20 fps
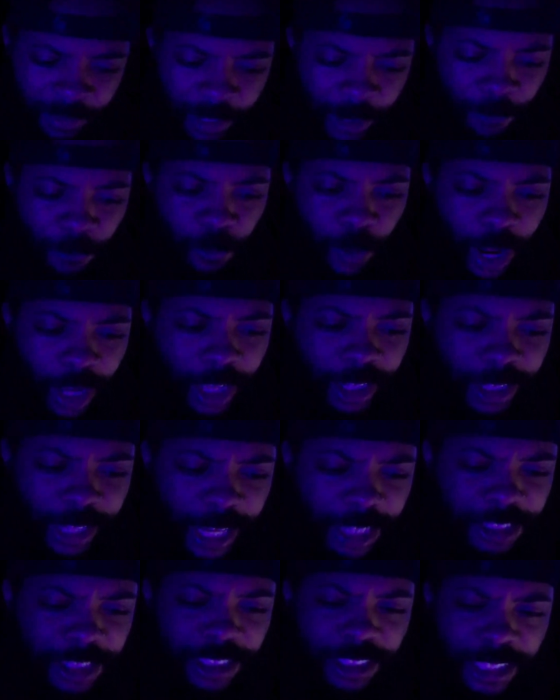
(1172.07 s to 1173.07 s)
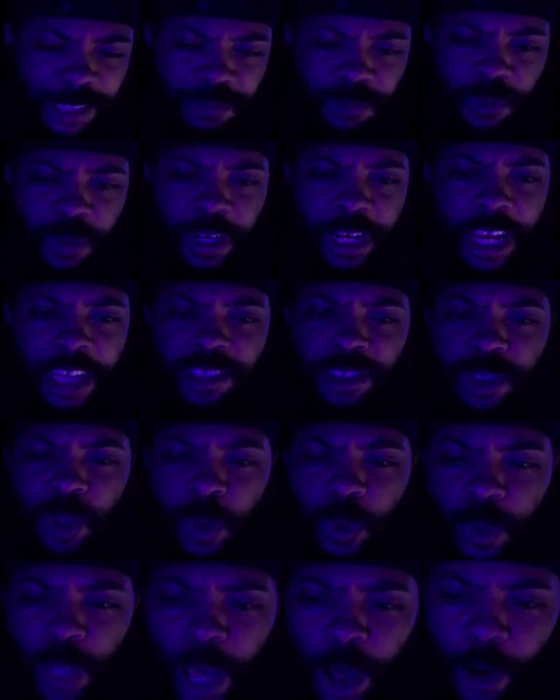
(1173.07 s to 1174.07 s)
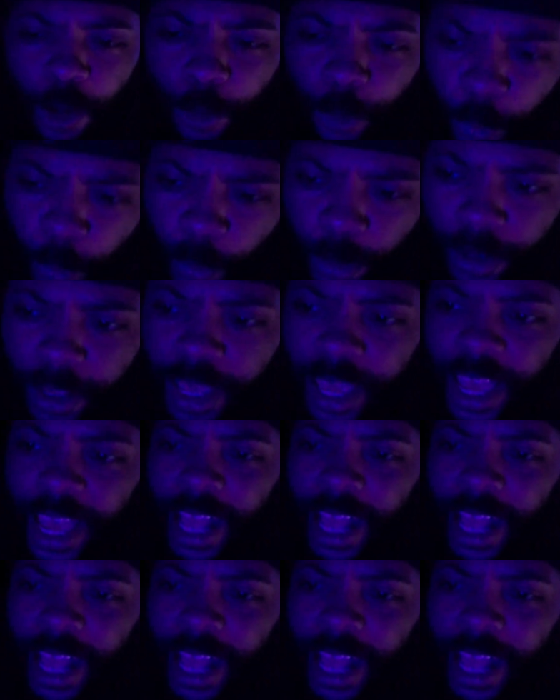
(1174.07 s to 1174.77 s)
And regulations, even when there's no law and order.